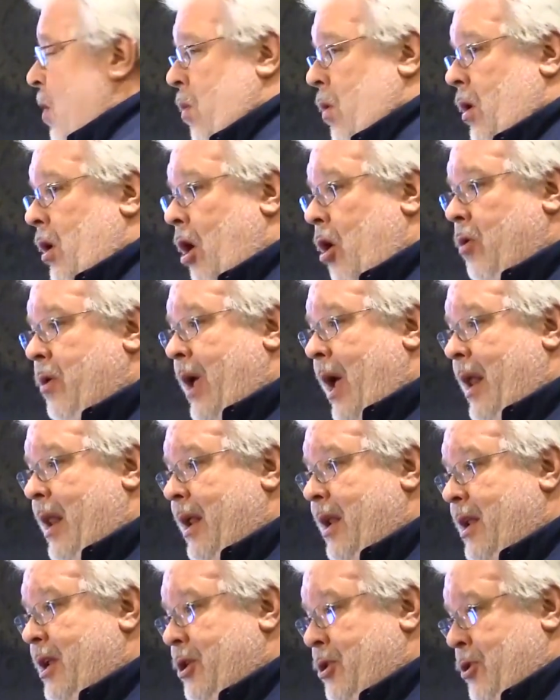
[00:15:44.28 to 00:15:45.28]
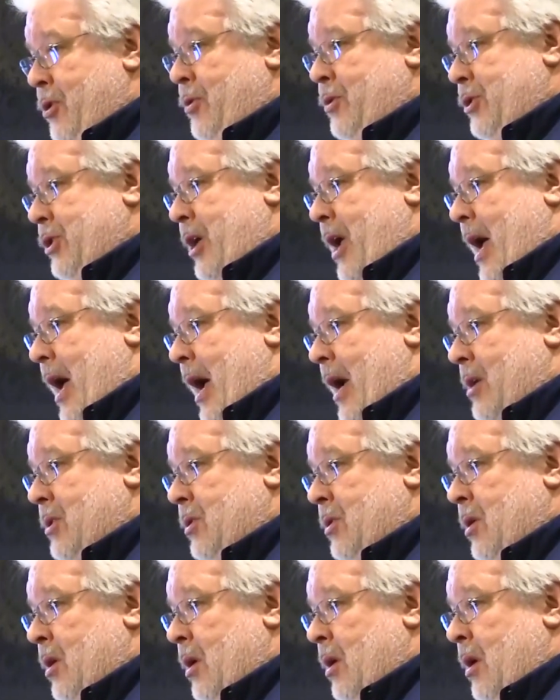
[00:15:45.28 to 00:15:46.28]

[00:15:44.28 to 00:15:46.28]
We're located in Uziax.